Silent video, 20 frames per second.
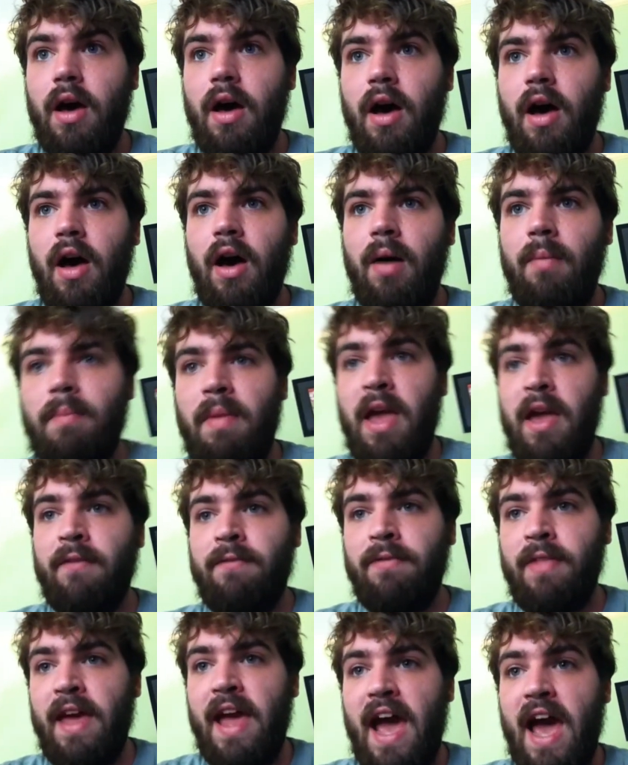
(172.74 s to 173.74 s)

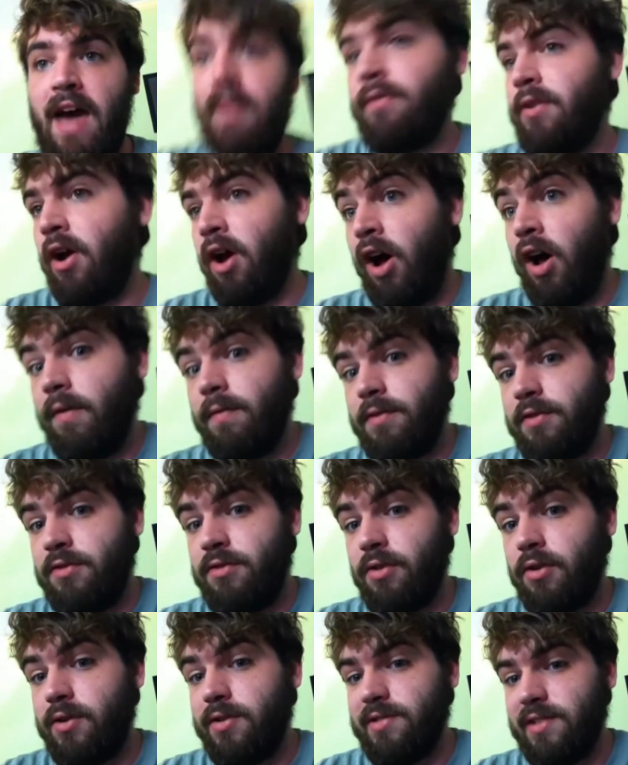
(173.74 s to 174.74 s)
If they have an
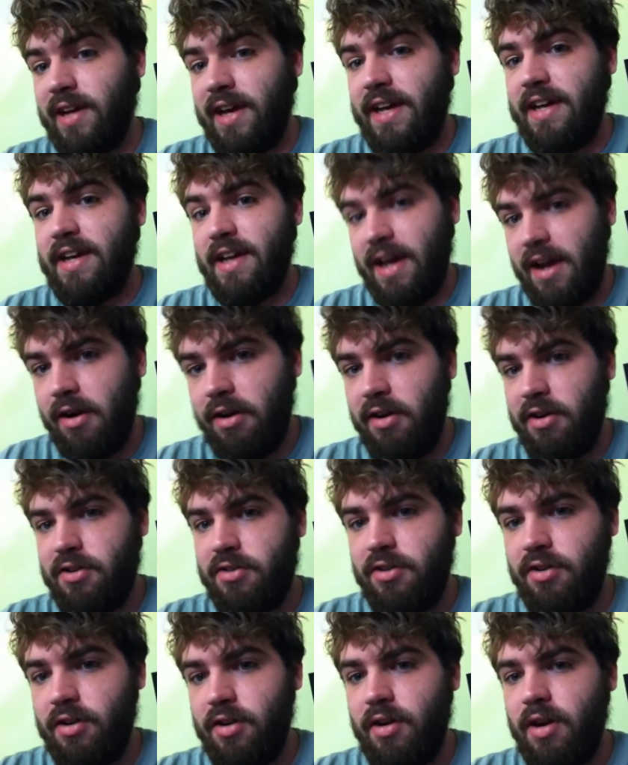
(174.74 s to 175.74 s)
officer-like
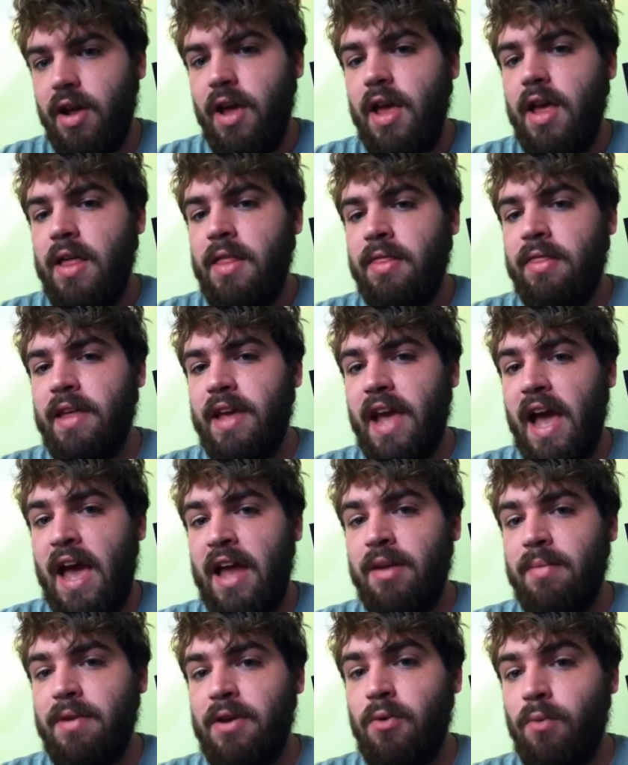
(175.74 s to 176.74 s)
character, the
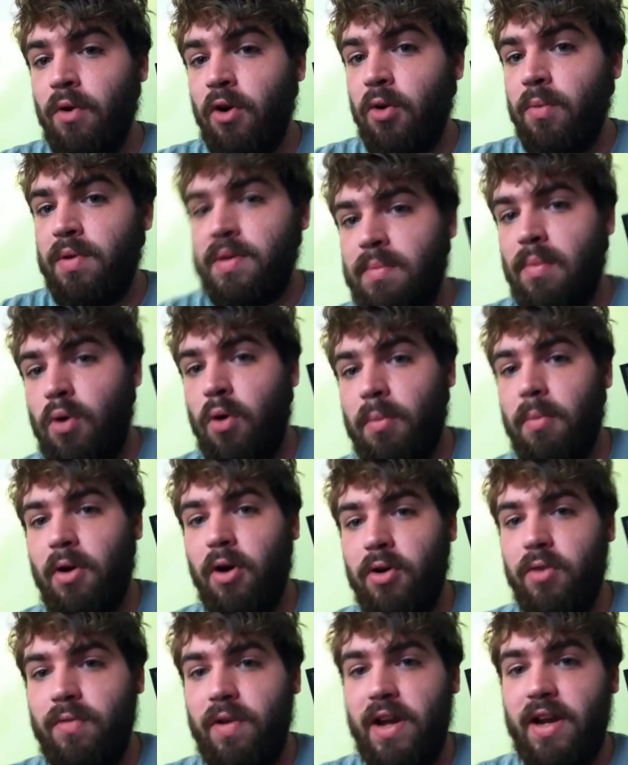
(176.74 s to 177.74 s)
enemy will be more
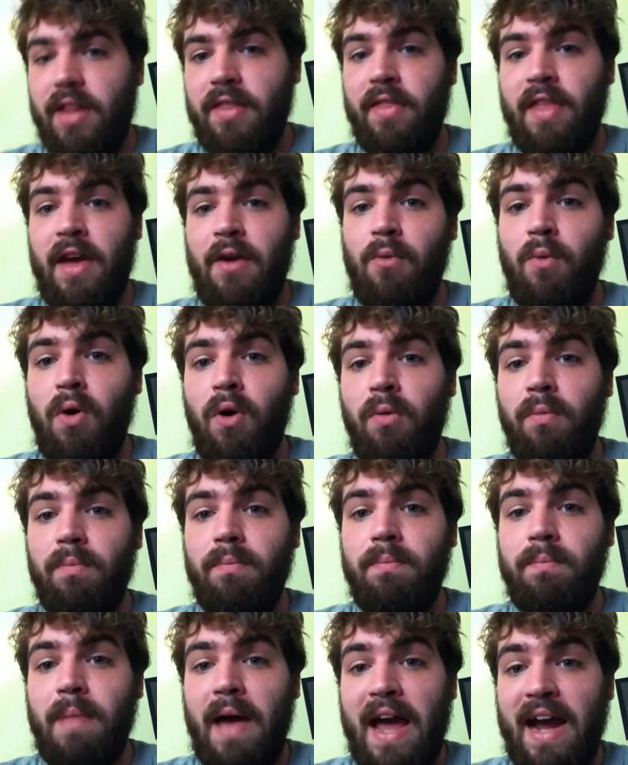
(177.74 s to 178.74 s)
motivated. They
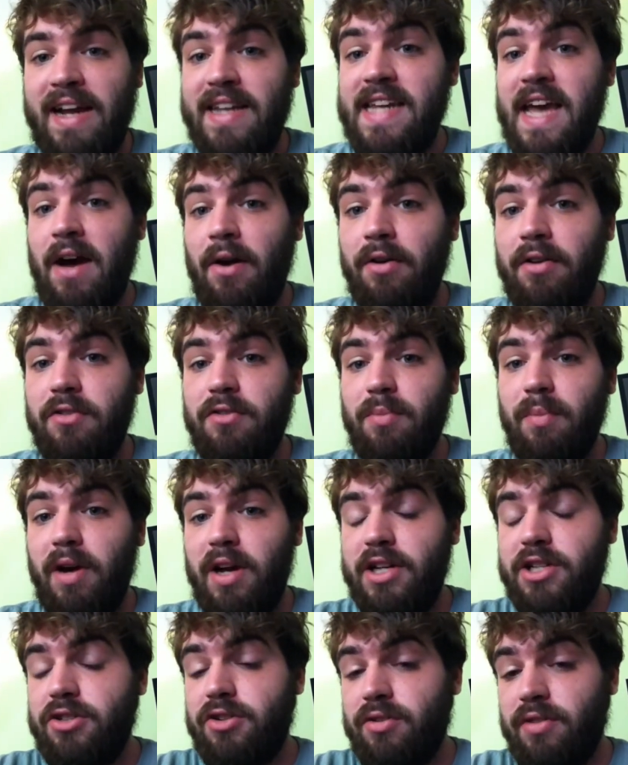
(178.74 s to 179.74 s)
won't back down as
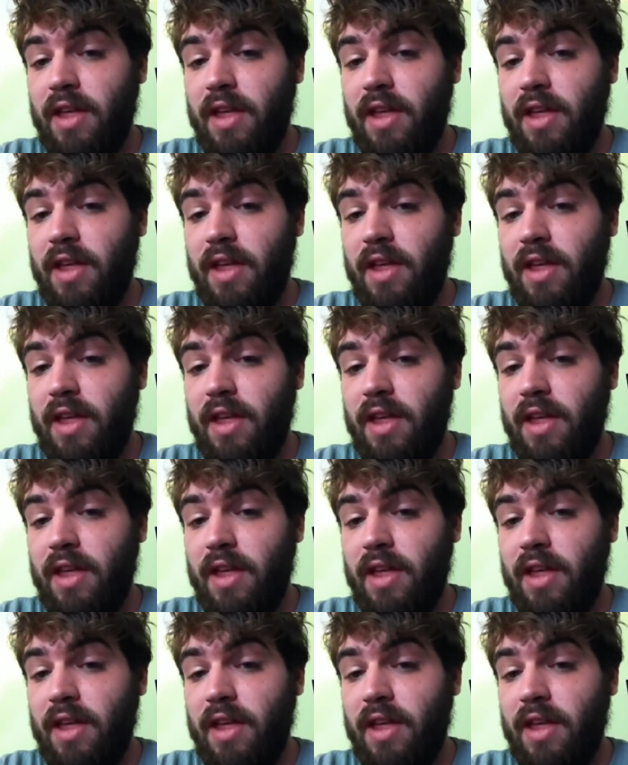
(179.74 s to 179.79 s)
much.